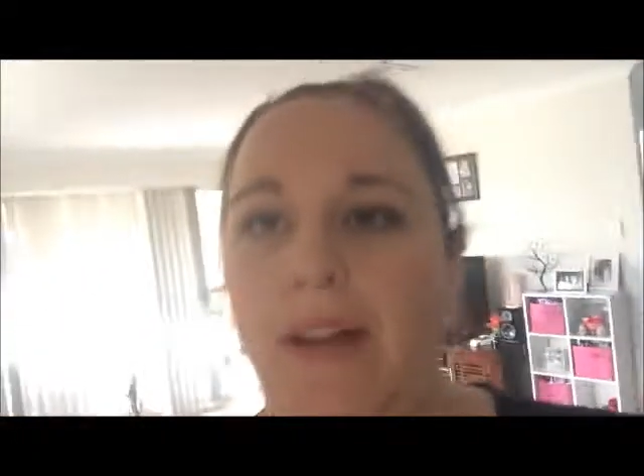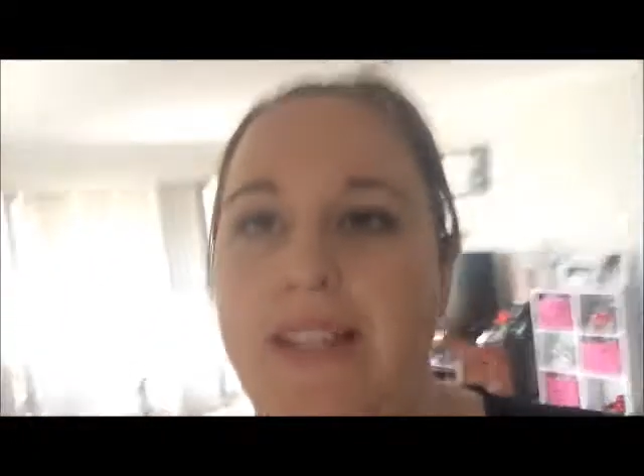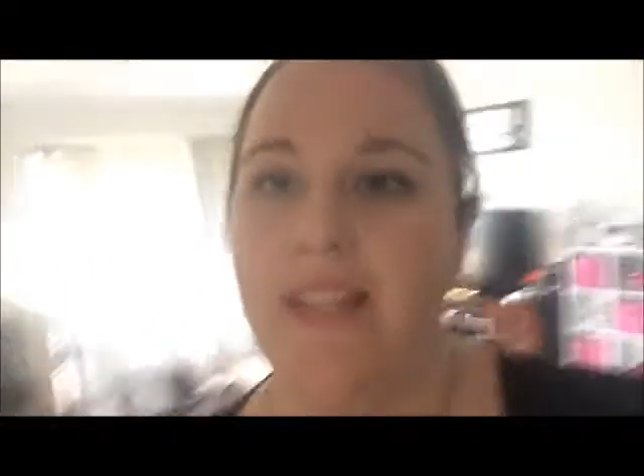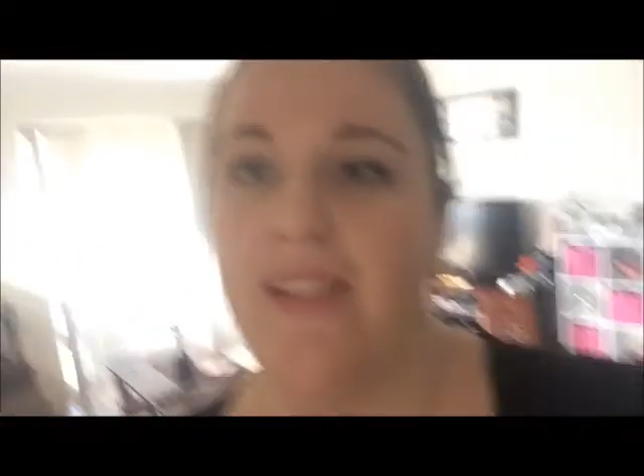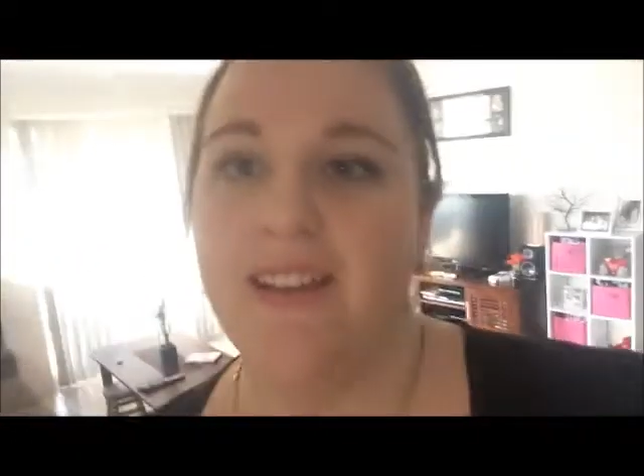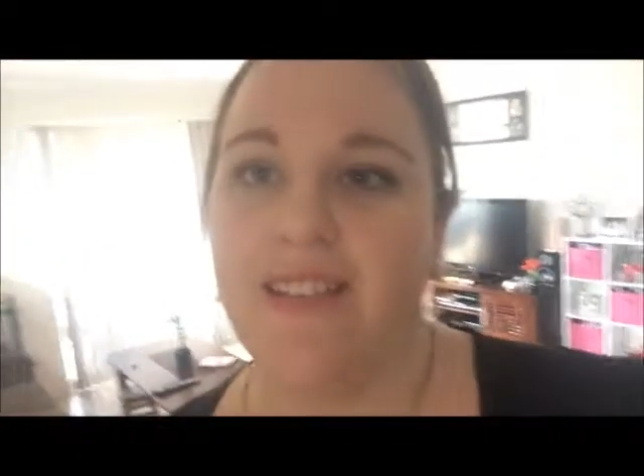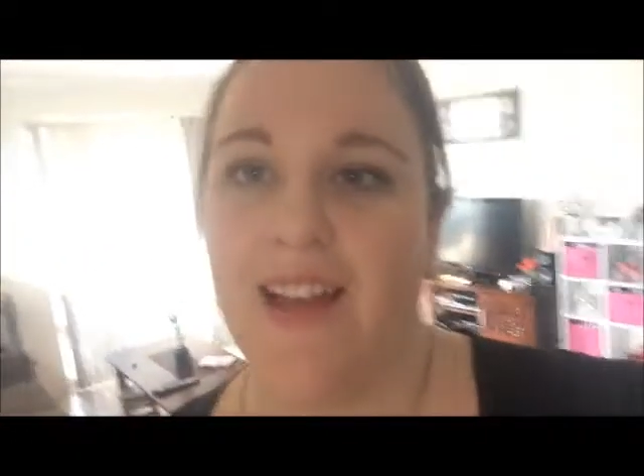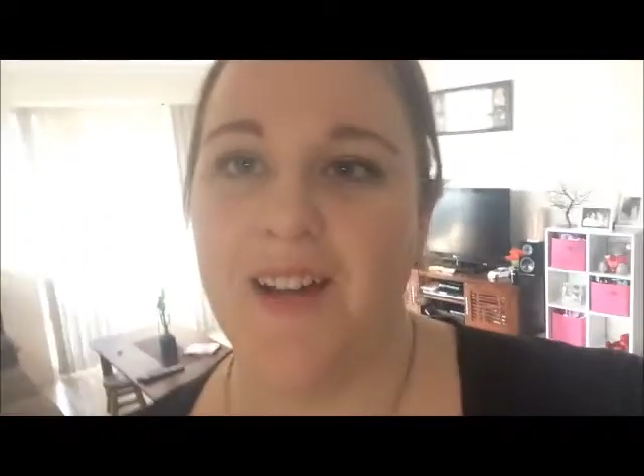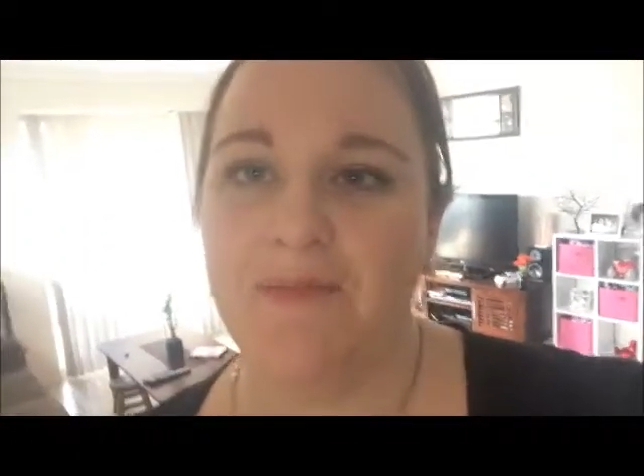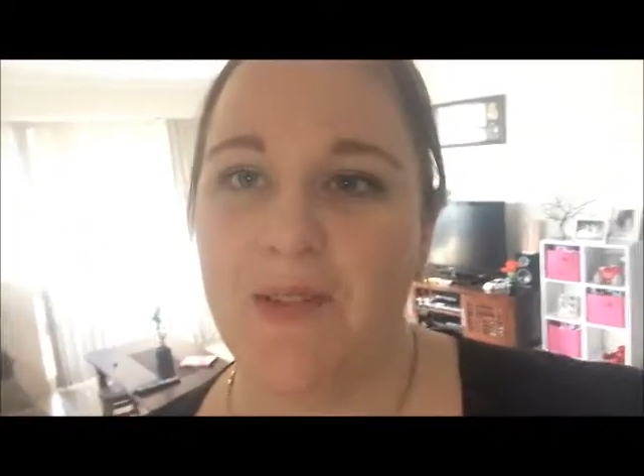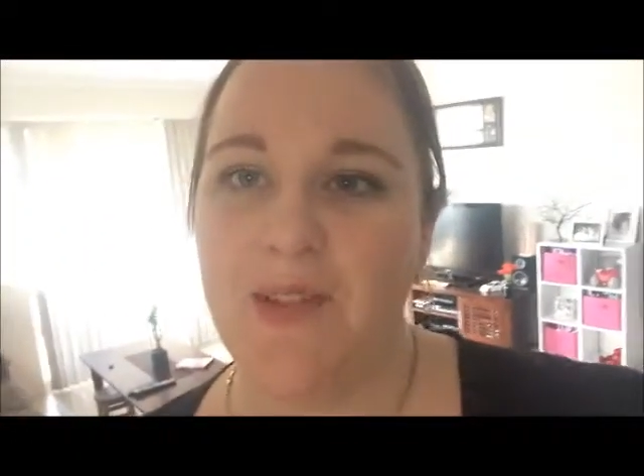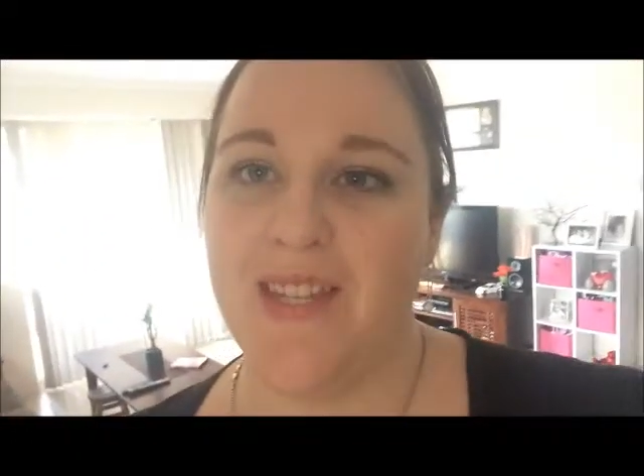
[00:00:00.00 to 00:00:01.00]
I didn't get the
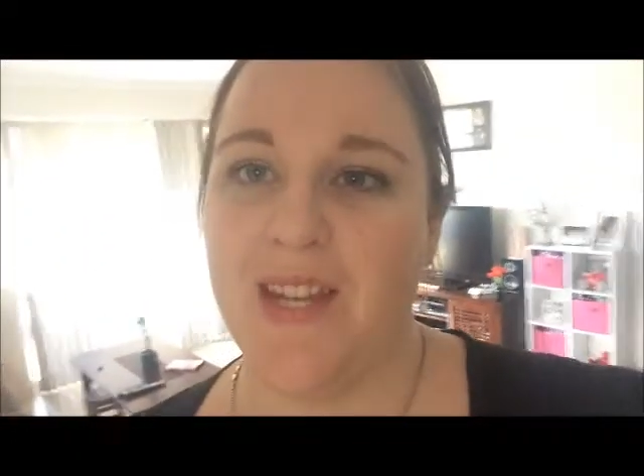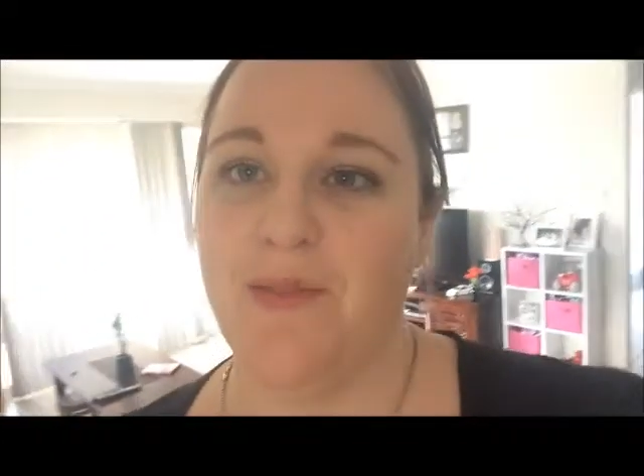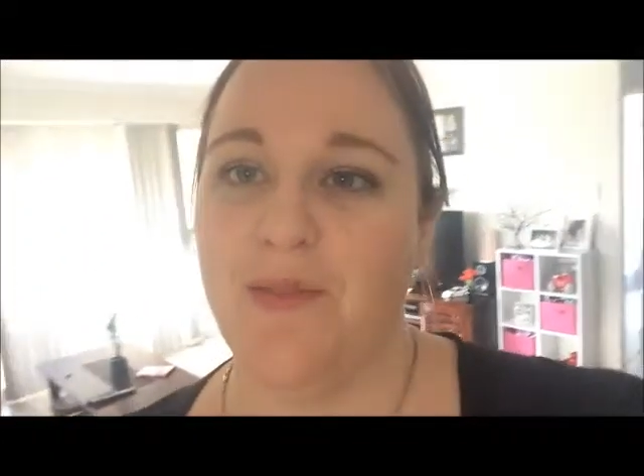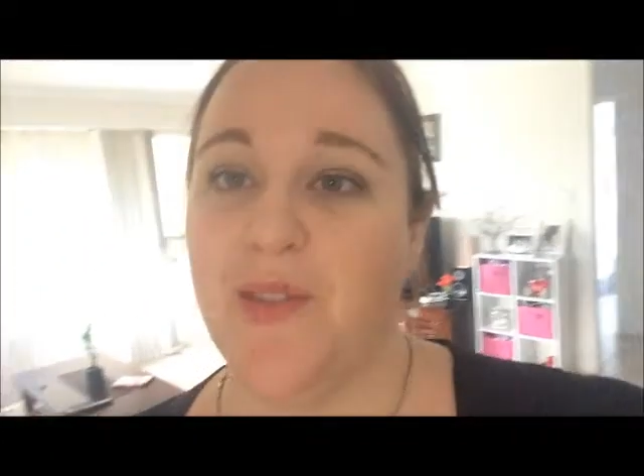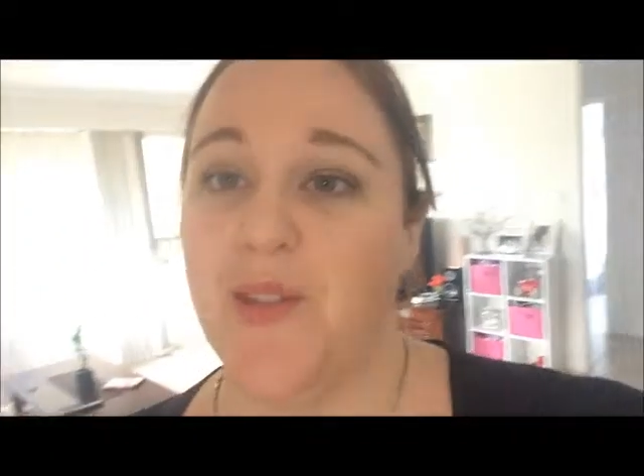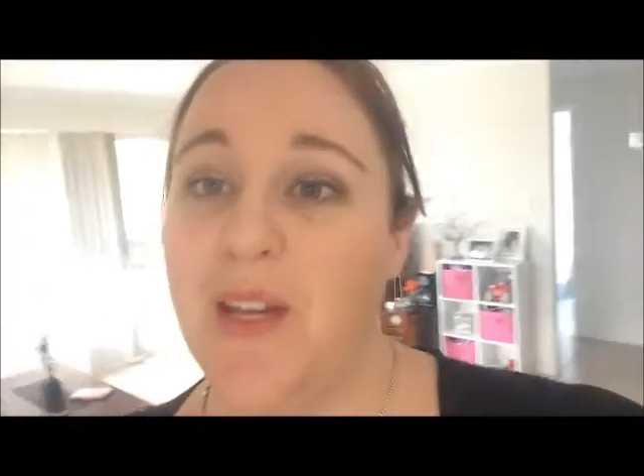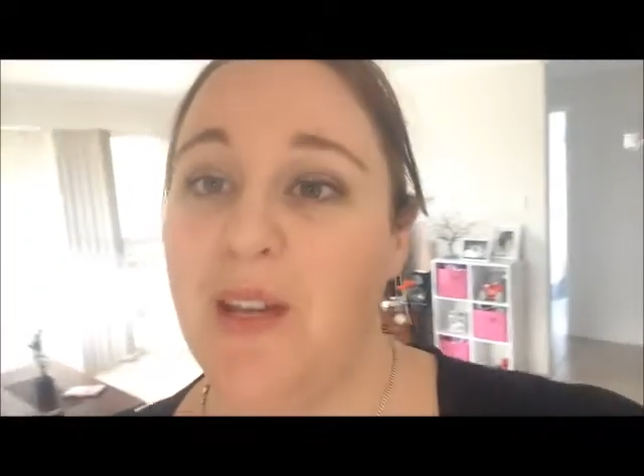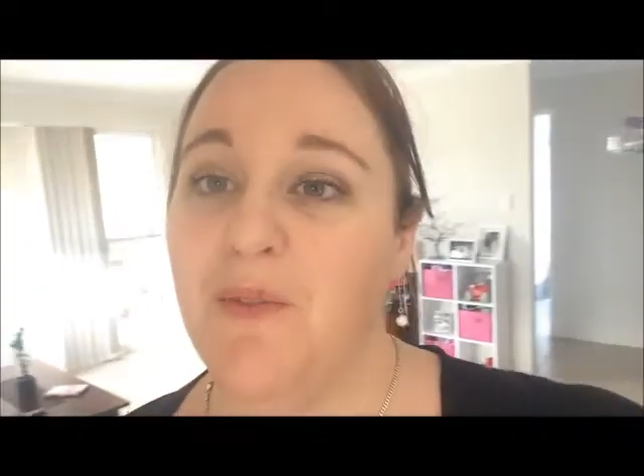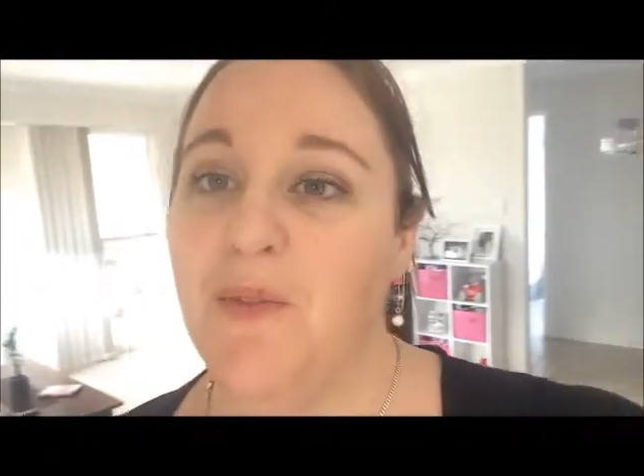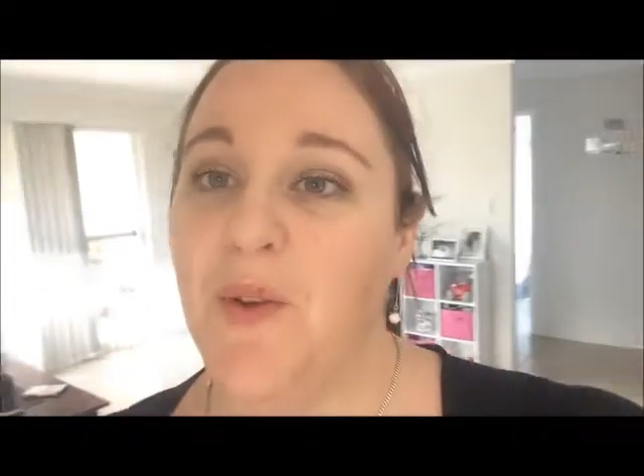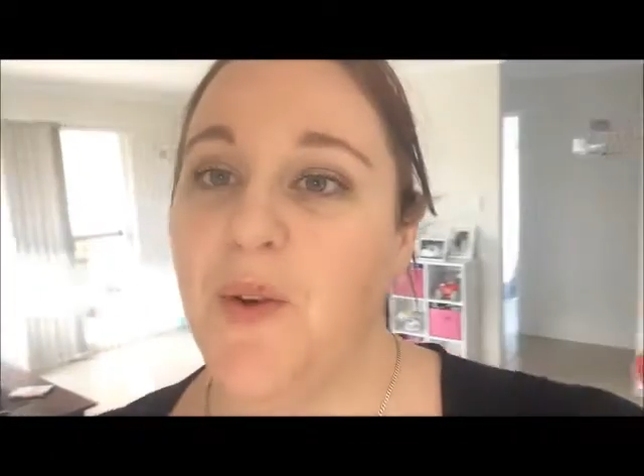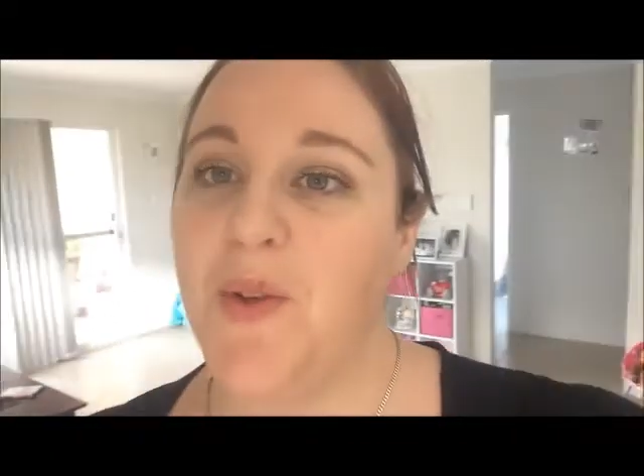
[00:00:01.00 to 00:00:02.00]
UGG boots that I was looking
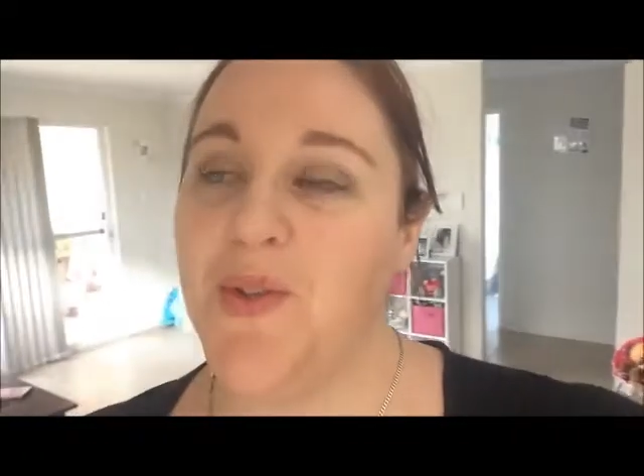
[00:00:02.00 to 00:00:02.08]
for,